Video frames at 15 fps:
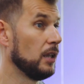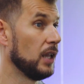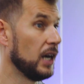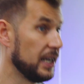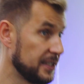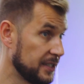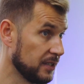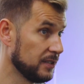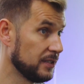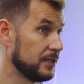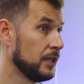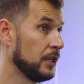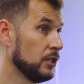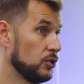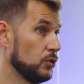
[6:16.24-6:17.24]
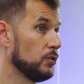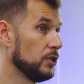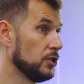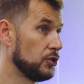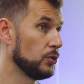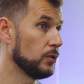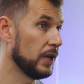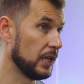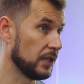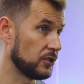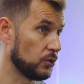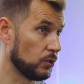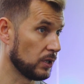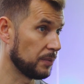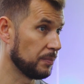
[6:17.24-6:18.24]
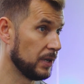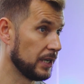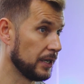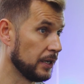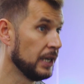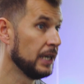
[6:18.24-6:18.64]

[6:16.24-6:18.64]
licensed to issue electronic money.